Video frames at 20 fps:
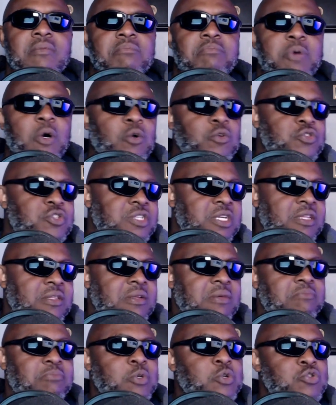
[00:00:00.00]

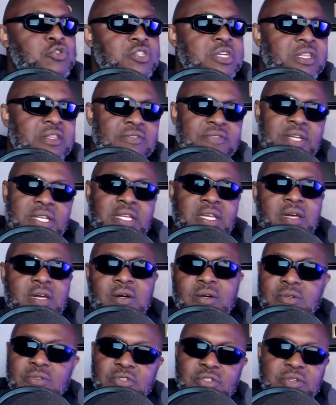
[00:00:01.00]
boost other
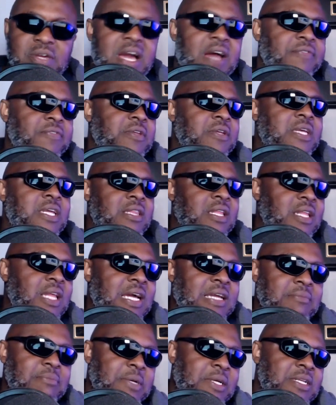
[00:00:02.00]
videos. You have to hit the
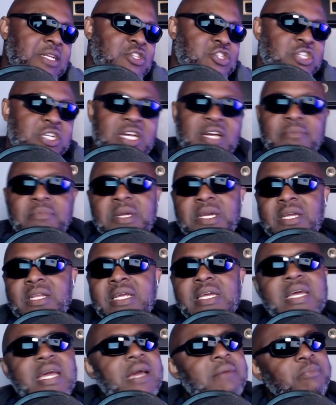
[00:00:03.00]
like button as you come
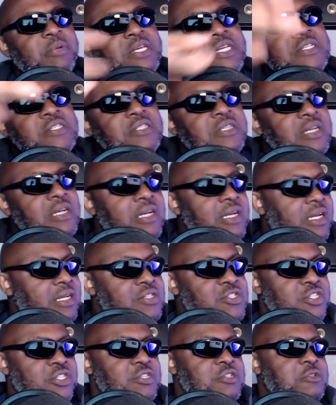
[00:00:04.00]
in. And please
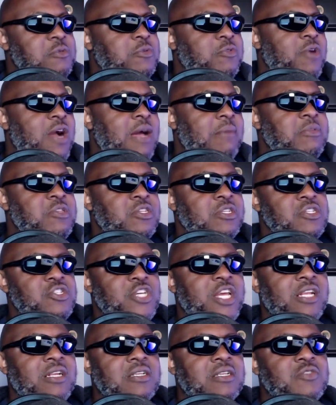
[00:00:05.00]
consider subscribing to the
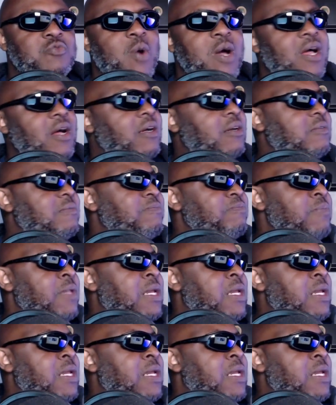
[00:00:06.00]
channel as well.